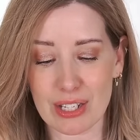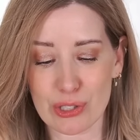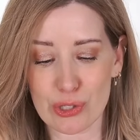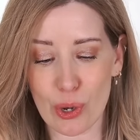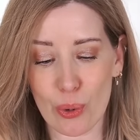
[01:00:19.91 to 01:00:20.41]

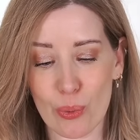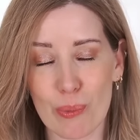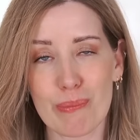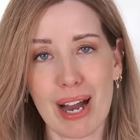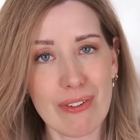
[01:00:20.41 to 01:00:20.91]
So
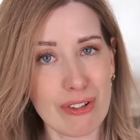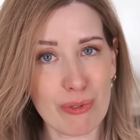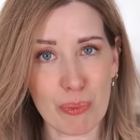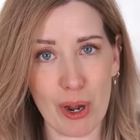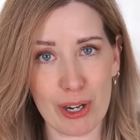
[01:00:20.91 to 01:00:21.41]
my
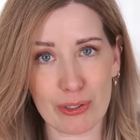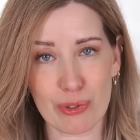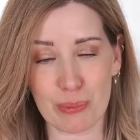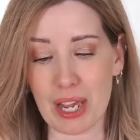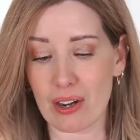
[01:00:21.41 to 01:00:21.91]
favorite product
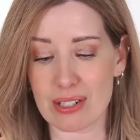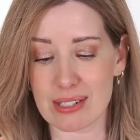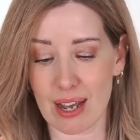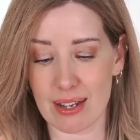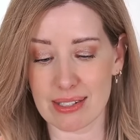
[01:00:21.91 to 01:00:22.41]
from
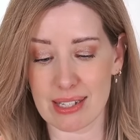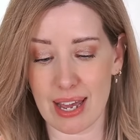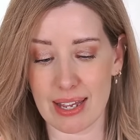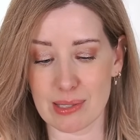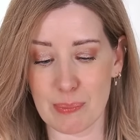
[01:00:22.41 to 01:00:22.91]
Kérastase
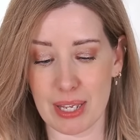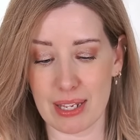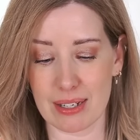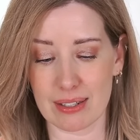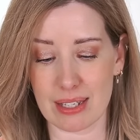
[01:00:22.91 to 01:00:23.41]
has
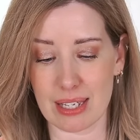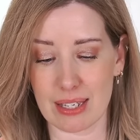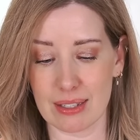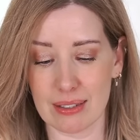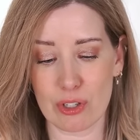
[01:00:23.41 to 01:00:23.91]
been
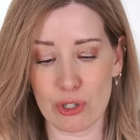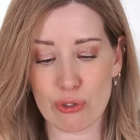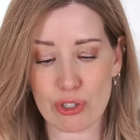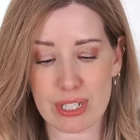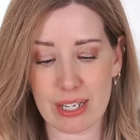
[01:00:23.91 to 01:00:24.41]
the
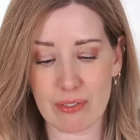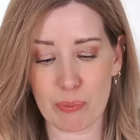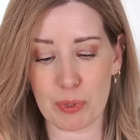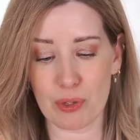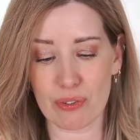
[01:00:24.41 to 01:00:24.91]

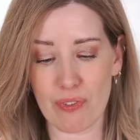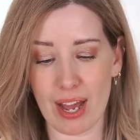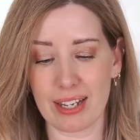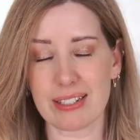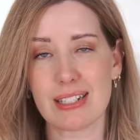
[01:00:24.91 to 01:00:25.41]
Nutritive
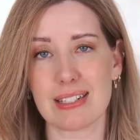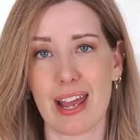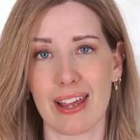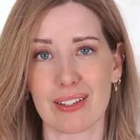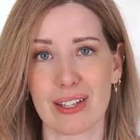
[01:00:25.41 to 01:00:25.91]
Beautifying
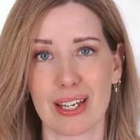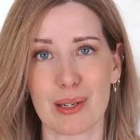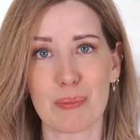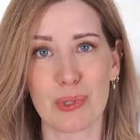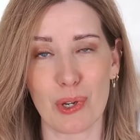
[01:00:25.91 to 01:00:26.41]

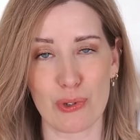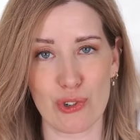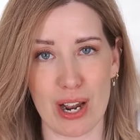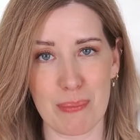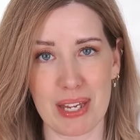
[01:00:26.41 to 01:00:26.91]
Detangling Blow
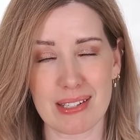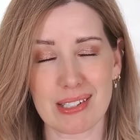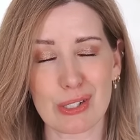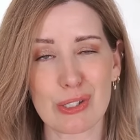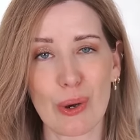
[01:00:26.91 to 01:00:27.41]
Dry
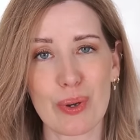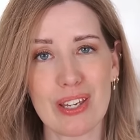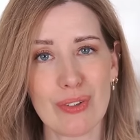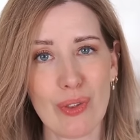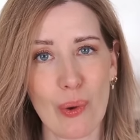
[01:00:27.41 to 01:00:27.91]
Mist. So
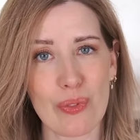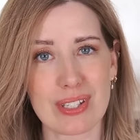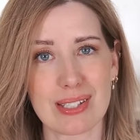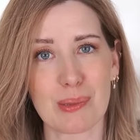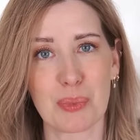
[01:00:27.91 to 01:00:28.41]
even though
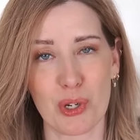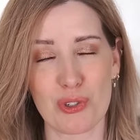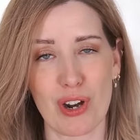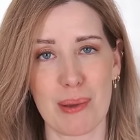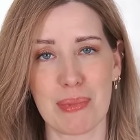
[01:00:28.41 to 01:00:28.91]
this is a blow
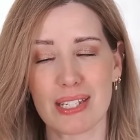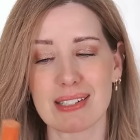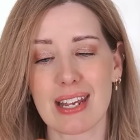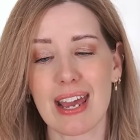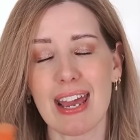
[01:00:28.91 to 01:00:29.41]
dry
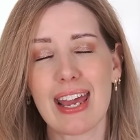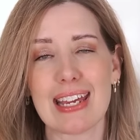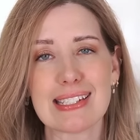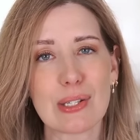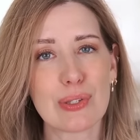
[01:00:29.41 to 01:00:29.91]
mist,
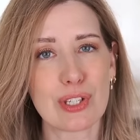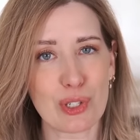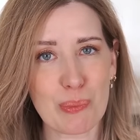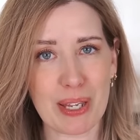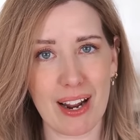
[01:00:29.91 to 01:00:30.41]
it's a
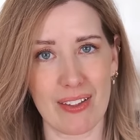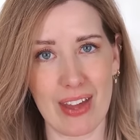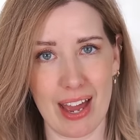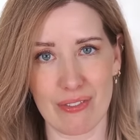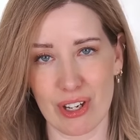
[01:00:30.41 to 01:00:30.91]
little bit on
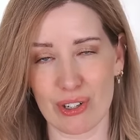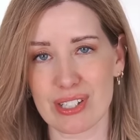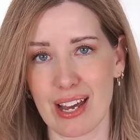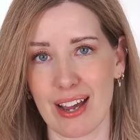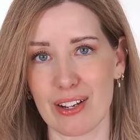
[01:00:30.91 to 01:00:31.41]
the heavier
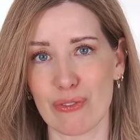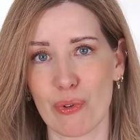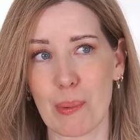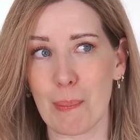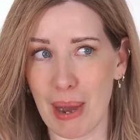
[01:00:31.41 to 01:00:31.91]
side
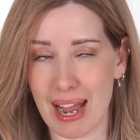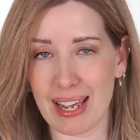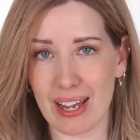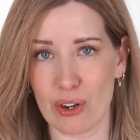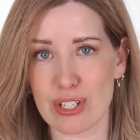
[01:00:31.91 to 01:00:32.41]
for my
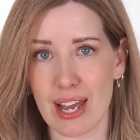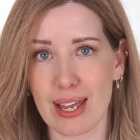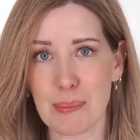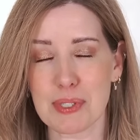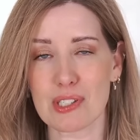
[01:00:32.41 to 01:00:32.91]
hair
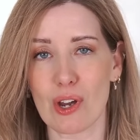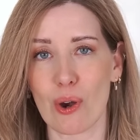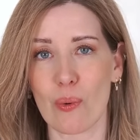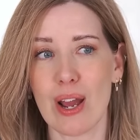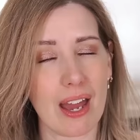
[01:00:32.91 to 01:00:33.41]
type,
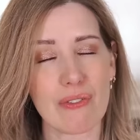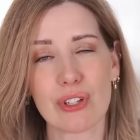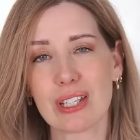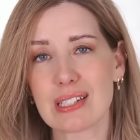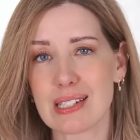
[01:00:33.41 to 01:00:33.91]
so I
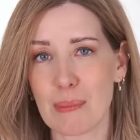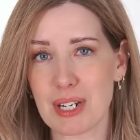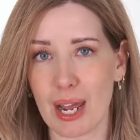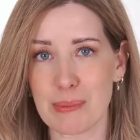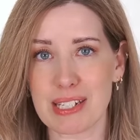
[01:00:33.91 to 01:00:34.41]
feel like
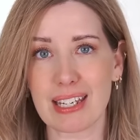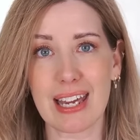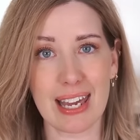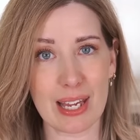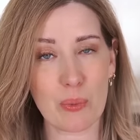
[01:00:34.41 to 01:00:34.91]
sometimes it
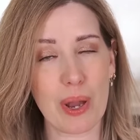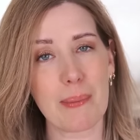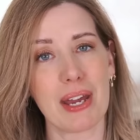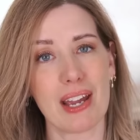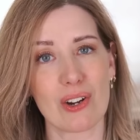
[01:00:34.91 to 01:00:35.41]
can weigh
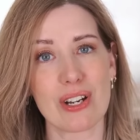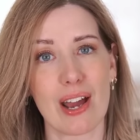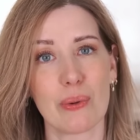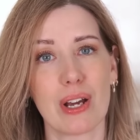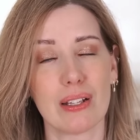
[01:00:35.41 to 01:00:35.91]
my hair
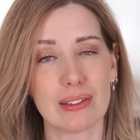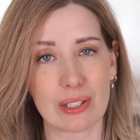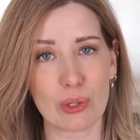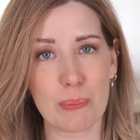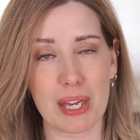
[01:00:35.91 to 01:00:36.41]
down a
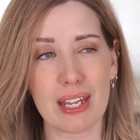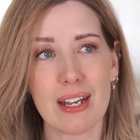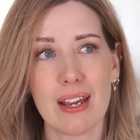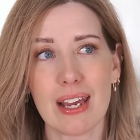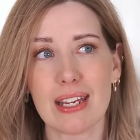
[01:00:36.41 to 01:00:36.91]
little bit.
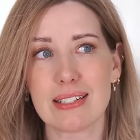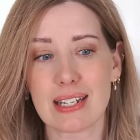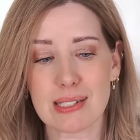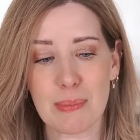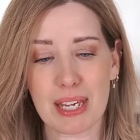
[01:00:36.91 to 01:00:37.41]
It
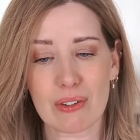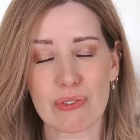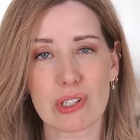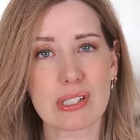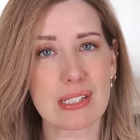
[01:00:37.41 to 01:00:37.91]
doesn't make it
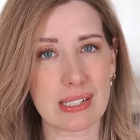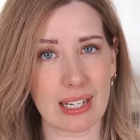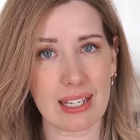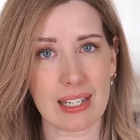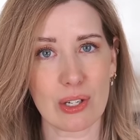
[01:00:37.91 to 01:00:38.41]
feel
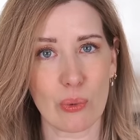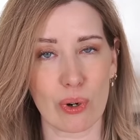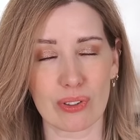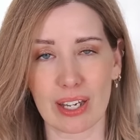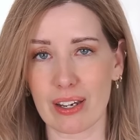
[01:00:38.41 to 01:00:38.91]
sticky
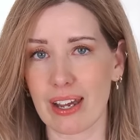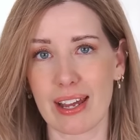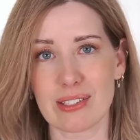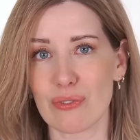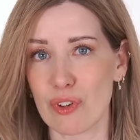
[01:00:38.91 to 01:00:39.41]
or like it
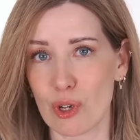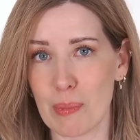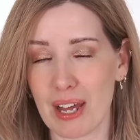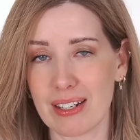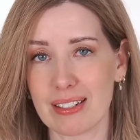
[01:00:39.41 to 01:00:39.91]
has a
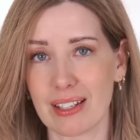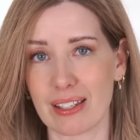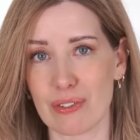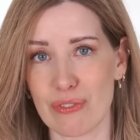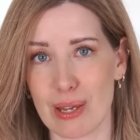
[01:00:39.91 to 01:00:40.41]
film on it
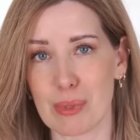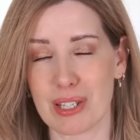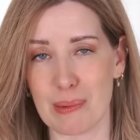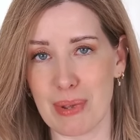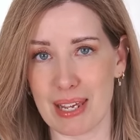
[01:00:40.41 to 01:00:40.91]
like the
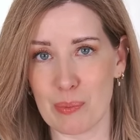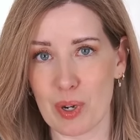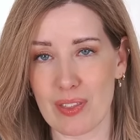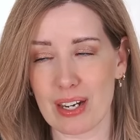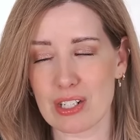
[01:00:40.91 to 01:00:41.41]
Fable & Maine
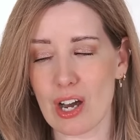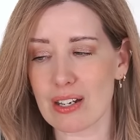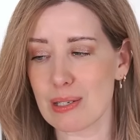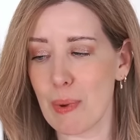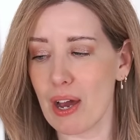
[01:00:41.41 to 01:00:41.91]
one that I
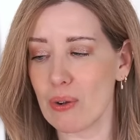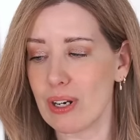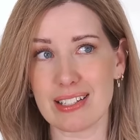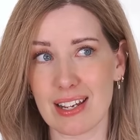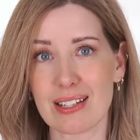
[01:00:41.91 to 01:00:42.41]
talked about.
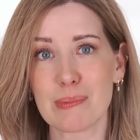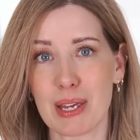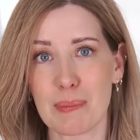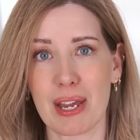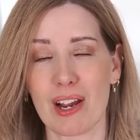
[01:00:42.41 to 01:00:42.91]
It does
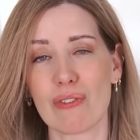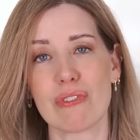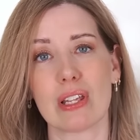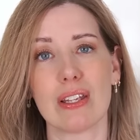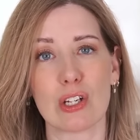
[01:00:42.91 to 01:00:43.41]
make my hair
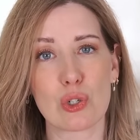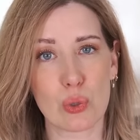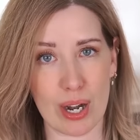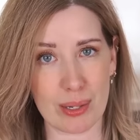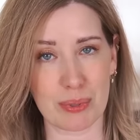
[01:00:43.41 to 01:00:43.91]
feel
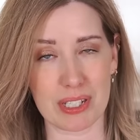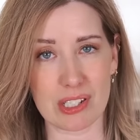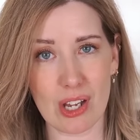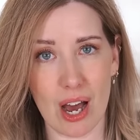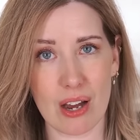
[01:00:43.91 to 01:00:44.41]
incredibly
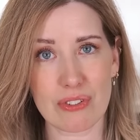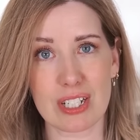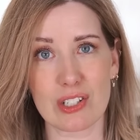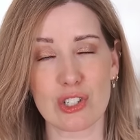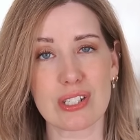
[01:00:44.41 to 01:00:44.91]
soft.
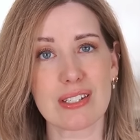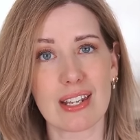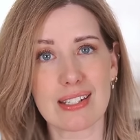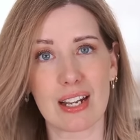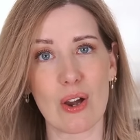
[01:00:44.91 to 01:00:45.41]
It just
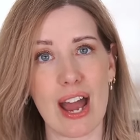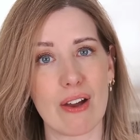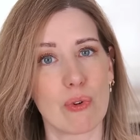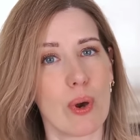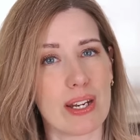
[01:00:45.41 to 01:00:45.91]
doesn't
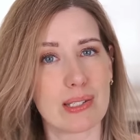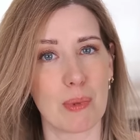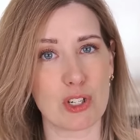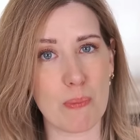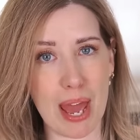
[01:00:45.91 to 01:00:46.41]
have quite as
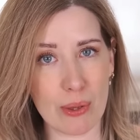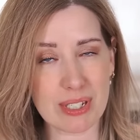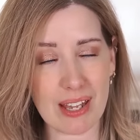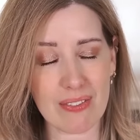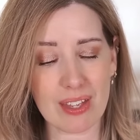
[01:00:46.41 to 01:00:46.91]
much
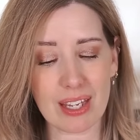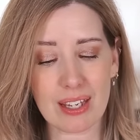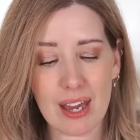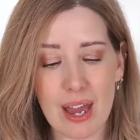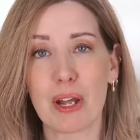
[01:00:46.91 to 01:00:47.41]
bounce, I
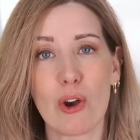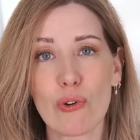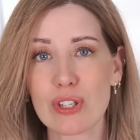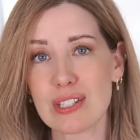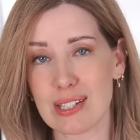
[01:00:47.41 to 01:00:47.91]
think. But
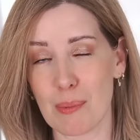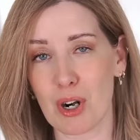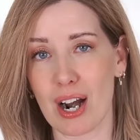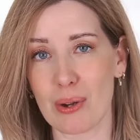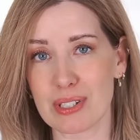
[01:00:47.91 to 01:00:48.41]
over the
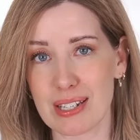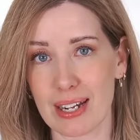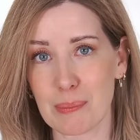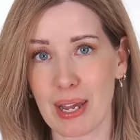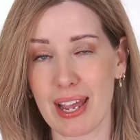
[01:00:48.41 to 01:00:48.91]
summer, I was
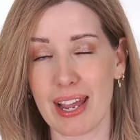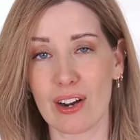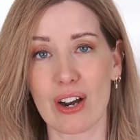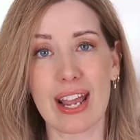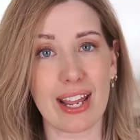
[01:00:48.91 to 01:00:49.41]
letting my
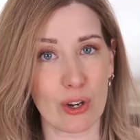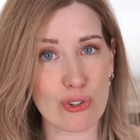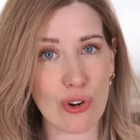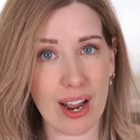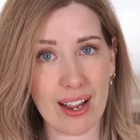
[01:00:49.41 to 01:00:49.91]
hair air
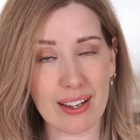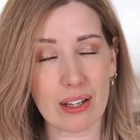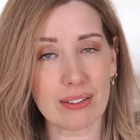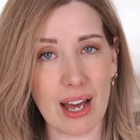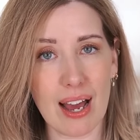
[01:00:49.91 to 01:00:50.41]
dry
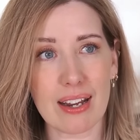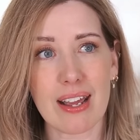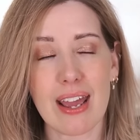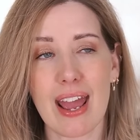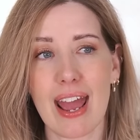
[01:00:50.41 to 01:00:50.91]
a lot,
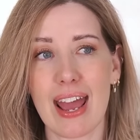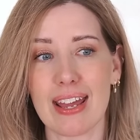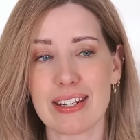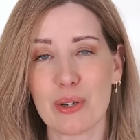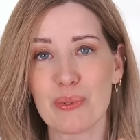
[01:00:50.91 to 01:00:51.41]

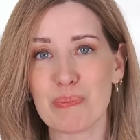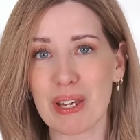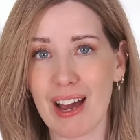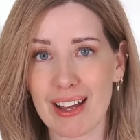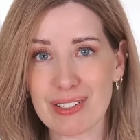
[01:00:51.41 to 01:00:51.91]
and it was
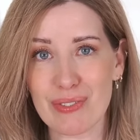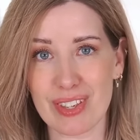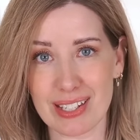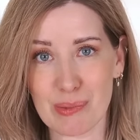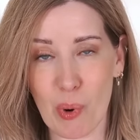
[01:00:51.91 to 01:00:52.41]
because of
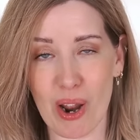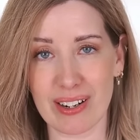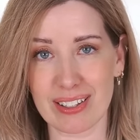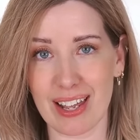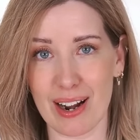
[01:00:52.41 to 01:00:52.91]
this
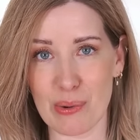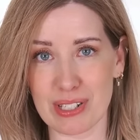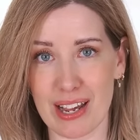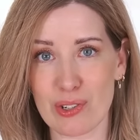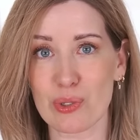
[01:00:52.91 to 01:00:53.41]
product that I
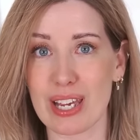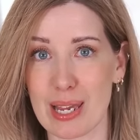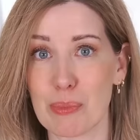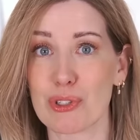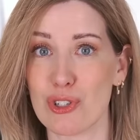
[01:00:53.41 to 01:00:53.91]
was actually
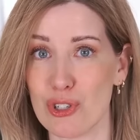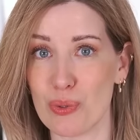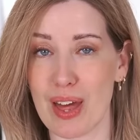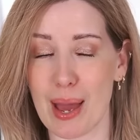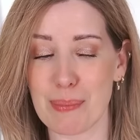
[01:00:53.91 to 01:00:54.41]
able to
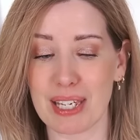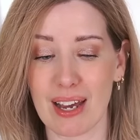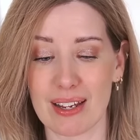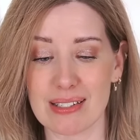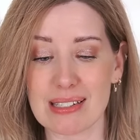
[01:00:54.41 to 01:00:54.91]
do that,
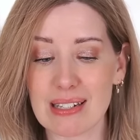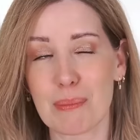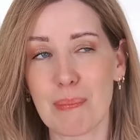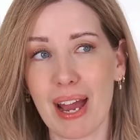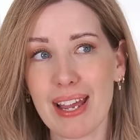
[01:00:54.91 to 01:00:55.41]
because
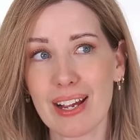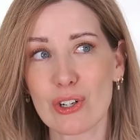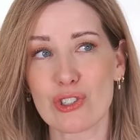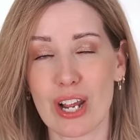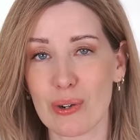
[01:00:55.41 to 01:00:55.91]
my
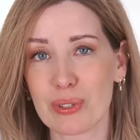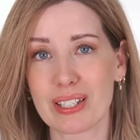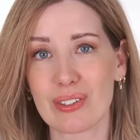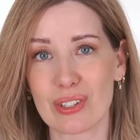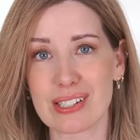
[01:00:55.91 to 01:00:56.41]
hair
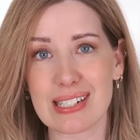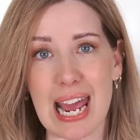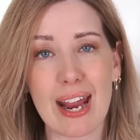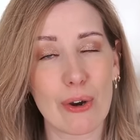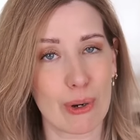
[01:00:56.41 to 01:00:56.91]
generally looks
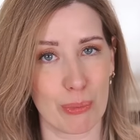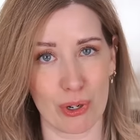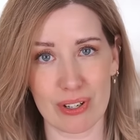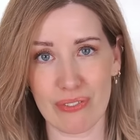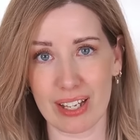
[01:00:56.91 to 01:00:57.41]

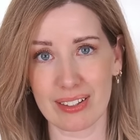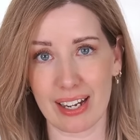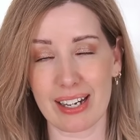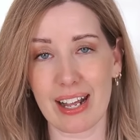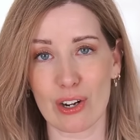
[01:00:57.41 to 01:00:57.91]
terrible if I
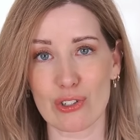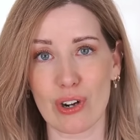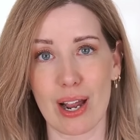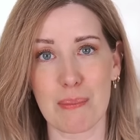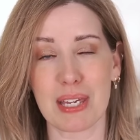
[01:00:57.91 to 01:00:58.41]
let it air
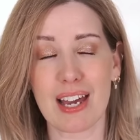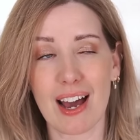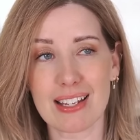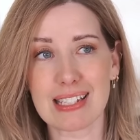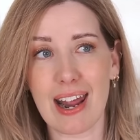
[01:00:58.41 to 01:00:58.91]
dry
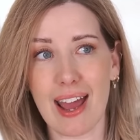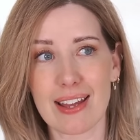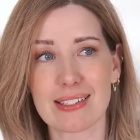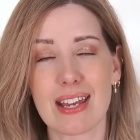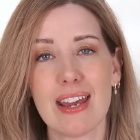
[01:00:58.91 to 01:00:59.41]
because it
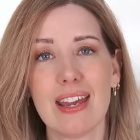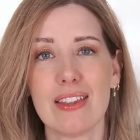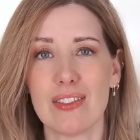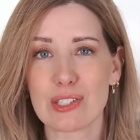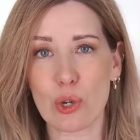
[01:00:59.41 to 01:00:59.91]
has this